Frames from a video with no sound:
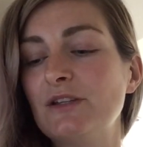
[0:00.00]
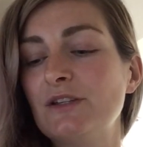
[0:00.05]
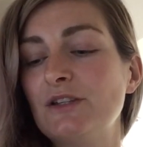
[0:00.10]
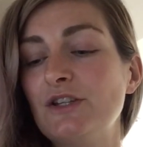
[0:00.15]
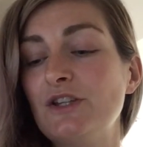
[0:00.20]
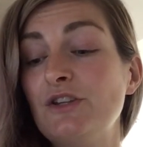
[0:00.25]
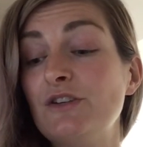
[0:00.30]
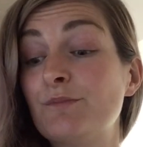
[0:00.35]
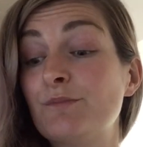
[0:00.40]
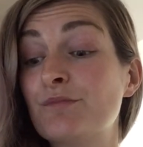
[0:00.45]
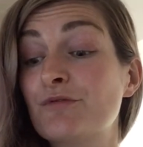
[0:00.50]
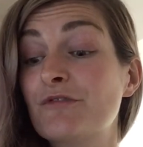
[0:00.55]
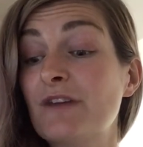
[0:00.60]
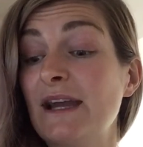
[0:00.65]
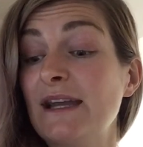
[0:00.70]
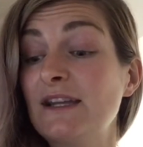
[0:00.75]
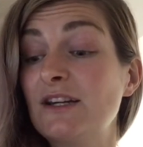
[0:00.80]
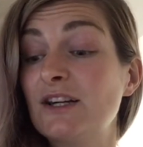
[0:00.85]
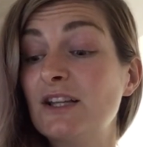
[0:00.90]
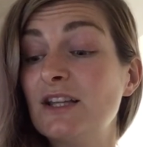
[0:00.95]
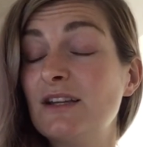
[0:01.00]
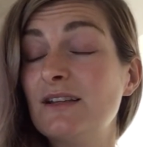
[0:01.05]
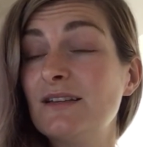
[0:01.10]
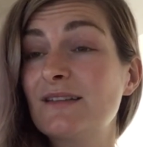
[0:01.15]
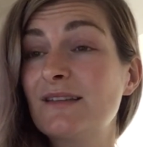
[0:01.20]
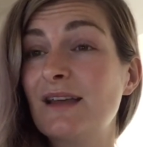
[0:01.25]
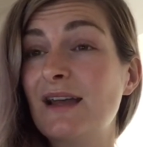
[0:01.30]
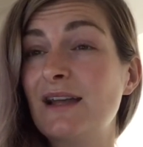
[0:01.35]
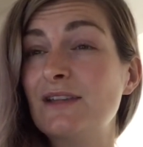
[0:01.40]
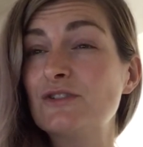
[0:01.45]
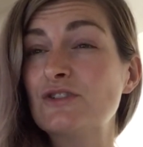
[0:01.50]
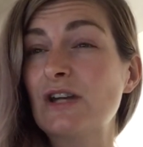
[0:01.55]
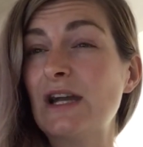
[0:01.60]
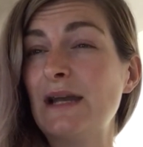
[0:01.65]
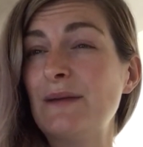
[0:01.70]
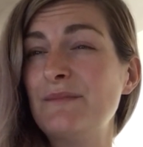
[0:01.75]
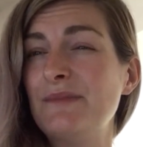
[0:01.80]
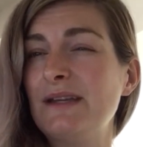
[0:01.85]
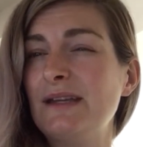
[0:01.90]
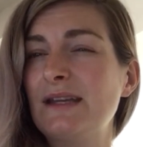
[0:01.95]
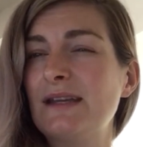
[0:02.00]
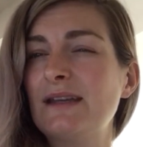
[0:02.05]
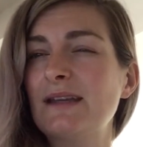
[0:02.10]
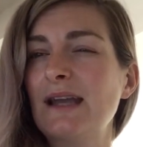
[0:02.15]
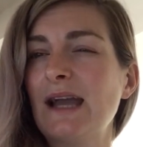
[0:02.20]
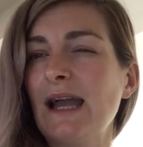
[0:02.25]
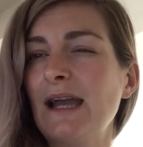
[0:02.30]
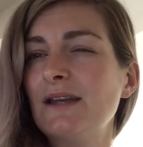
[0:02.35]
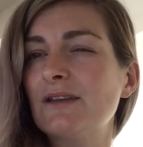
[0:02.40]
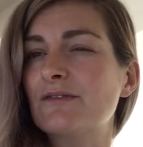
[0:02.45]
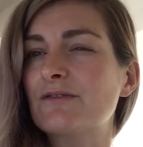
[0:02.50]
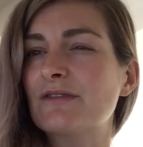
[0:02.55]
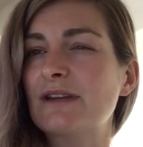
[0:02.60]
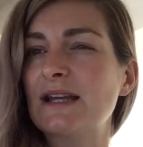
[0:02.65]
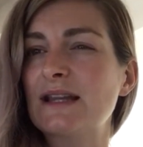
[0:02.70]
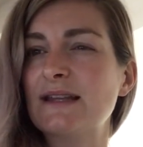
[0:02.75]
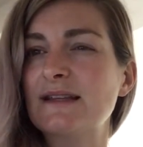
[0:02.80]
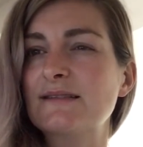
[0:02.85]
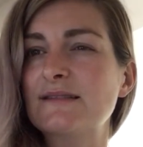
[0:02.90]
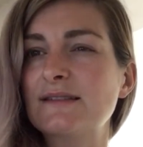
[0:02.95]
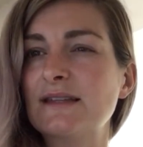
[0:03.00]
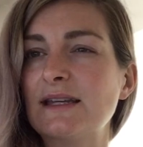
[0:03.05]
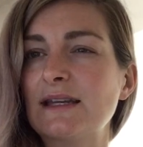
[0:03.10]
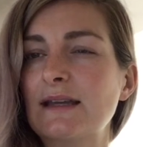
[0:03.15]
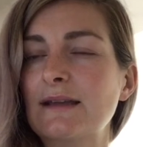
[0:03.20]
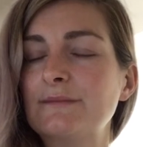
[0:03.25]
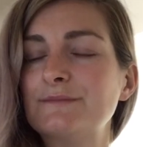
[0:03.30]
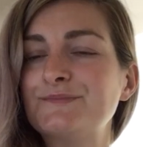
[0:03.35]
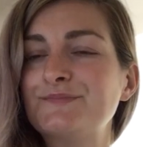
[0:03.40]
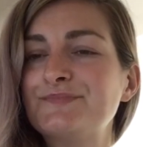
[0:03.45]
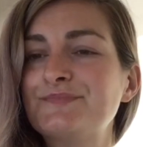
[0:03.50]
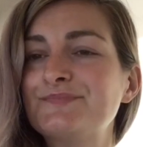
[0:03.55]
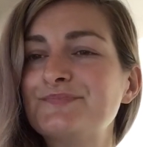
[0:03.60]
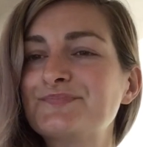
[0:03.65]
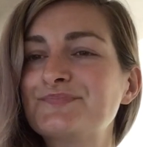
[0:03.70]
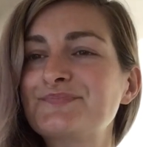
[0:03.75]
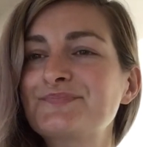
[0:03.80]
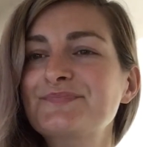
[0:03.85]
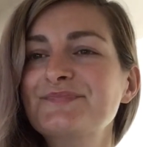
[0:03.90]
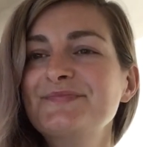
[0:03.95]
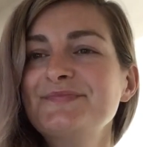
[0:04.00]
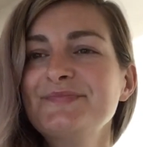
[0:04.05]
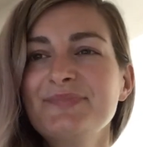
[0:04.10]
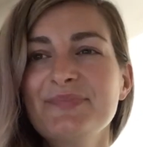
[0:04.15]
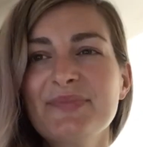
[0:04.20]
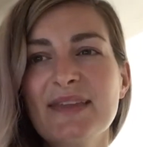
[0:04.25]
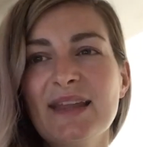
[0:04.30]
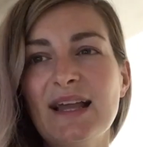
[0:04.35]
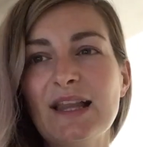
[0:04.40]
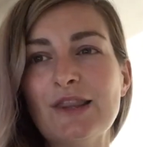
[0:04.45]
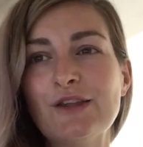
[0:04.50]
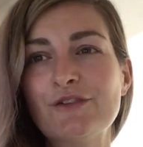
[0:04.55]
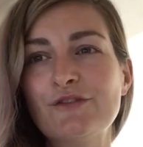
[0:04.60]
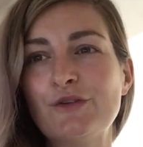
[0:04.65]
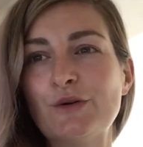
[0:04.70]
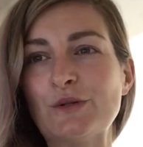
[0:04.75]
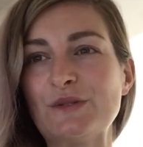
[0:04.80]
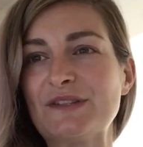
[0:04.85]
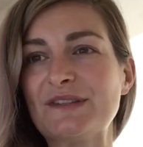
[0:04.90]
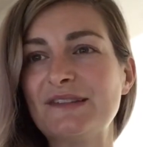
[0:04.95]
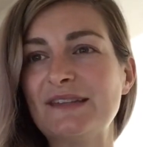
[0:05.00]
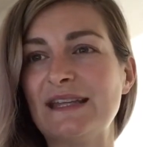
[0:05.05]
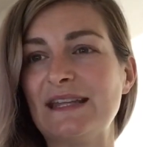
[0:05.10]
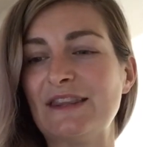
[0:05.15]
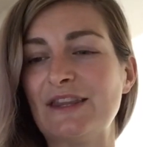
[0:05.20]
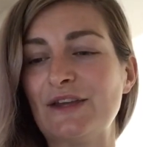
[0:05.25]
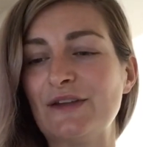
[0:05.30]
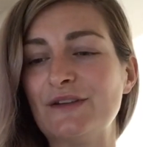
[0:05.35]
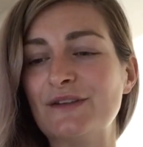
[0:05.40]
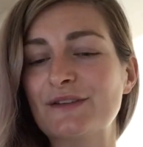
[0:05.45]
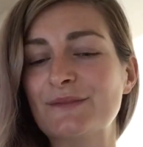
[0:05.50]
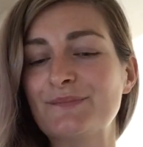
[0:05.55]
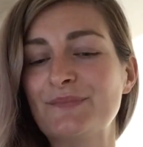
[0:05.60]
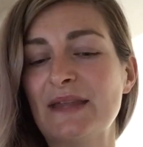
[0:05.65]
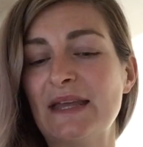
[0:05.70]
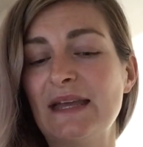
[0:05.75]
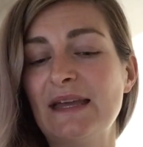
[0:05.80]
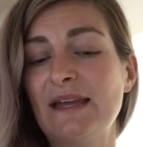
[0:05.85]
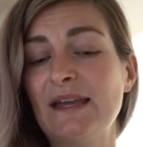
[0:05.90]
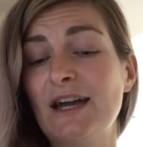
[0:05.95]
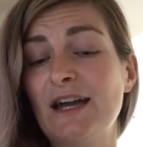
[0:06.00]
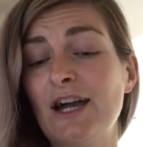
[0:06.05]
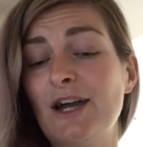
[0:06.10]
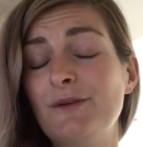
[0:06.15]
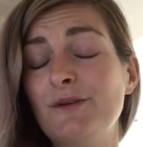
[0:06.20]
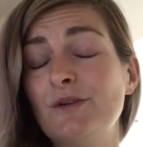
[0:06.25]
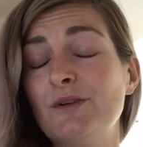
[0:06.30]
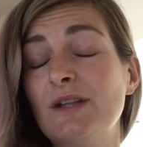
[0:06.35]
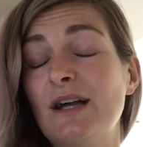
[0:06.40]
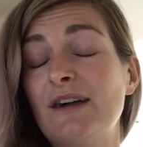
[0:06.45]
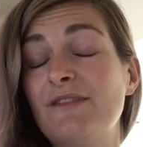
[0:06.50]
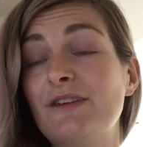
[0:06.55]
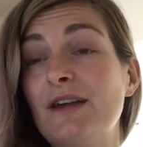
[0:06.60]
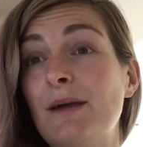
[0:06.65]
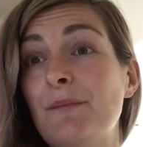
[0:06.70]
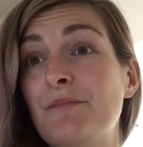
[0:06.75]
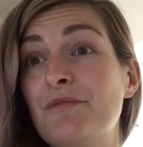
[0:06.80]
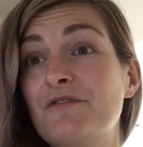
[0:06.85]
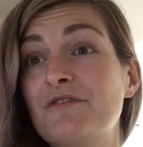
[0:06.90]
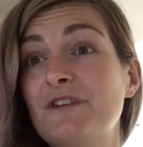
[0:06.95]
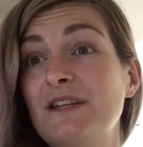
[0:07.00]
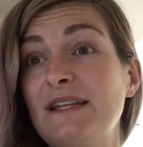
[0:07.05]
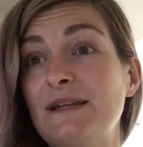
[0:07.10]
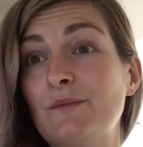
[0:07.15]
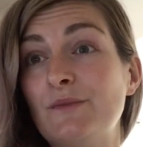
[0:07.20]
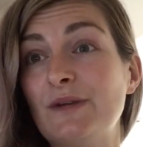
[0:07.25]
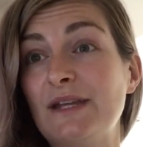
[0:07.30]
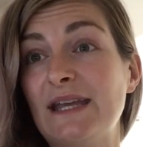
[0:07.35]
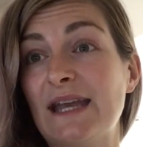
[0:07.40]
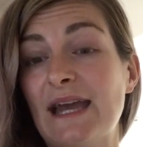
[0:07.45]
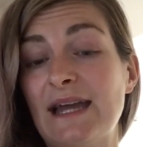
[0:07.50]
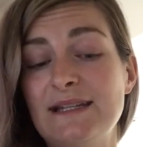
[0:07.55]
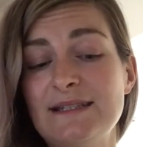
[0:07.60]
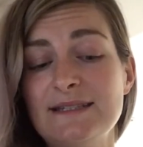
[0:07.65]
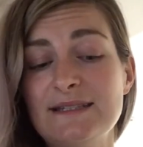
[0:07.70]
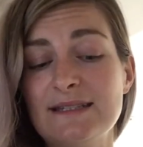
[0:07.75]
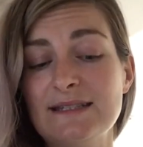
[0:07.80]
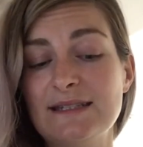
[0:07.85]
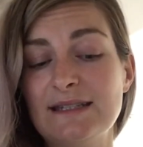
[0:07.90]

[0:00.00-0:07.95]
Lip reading: Use bright colours and try and be kind of realistic. I look forward to seeing those. Hope you all have a brilliant weekend.